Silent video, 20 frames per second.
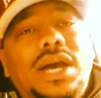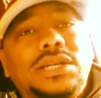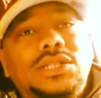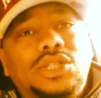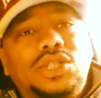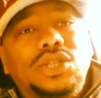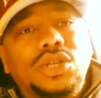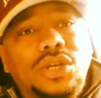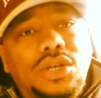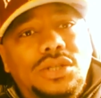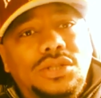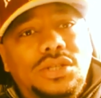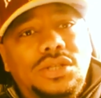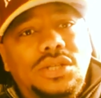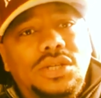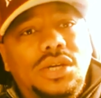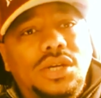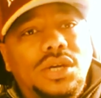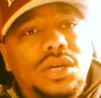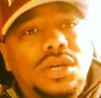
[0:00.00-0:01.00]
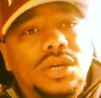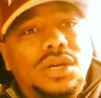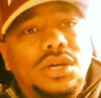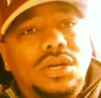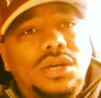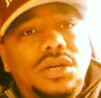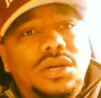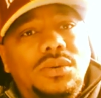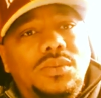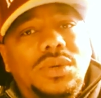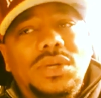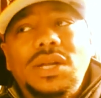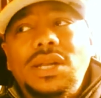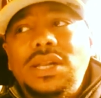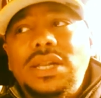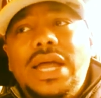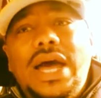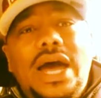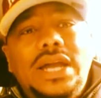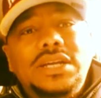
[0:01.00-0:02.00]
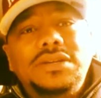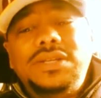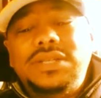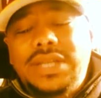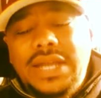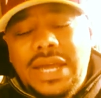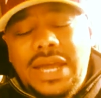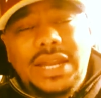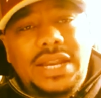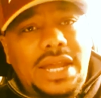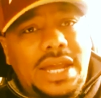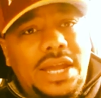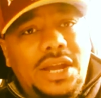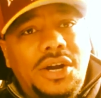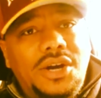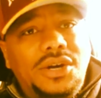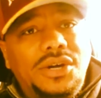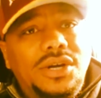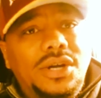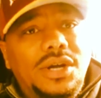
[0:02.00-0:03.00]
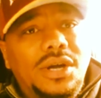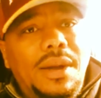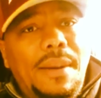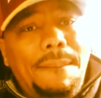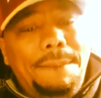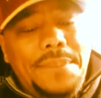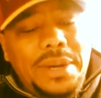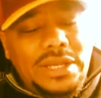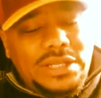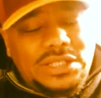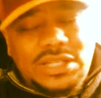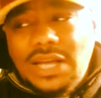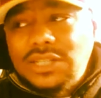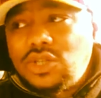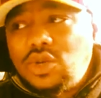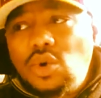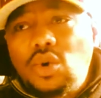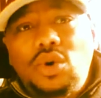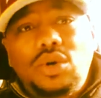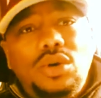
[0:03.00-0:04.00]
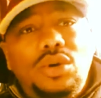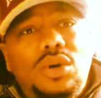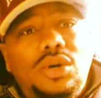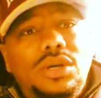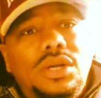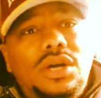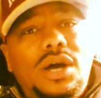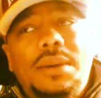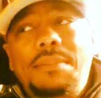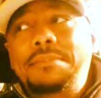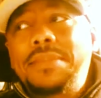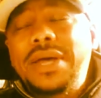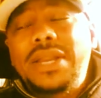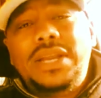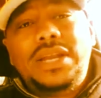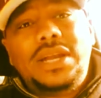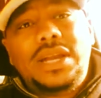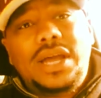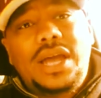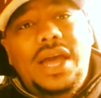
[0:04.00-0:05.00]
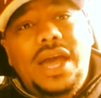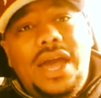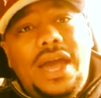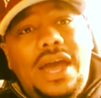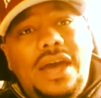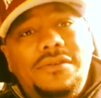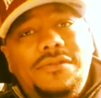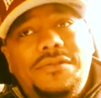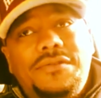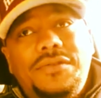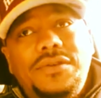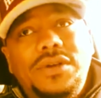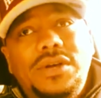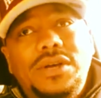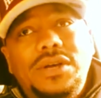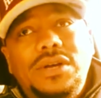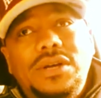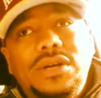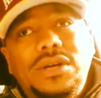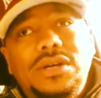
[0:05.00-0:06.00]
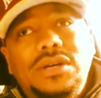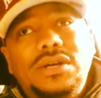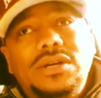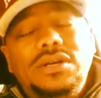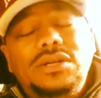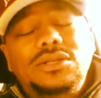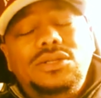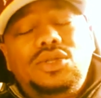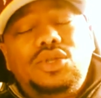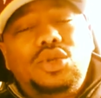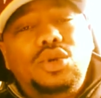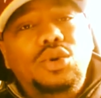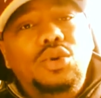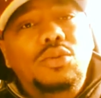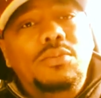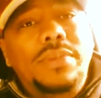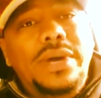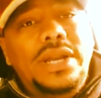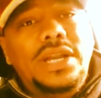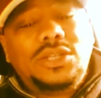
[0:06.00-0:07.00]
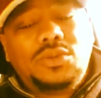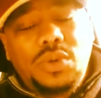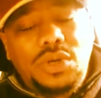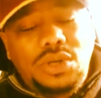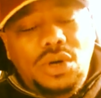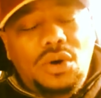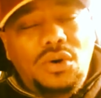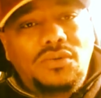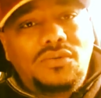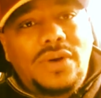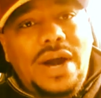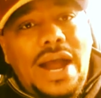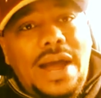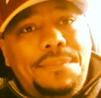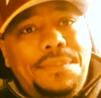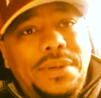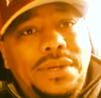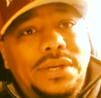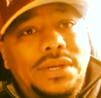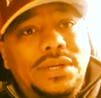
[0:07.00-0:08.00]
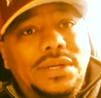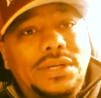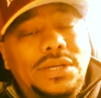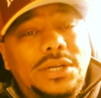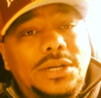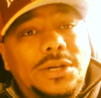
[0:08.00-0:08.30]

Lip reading: juxed with a lot of dead air, beats that's going on a minute and a half, 2 minutes with no rapping,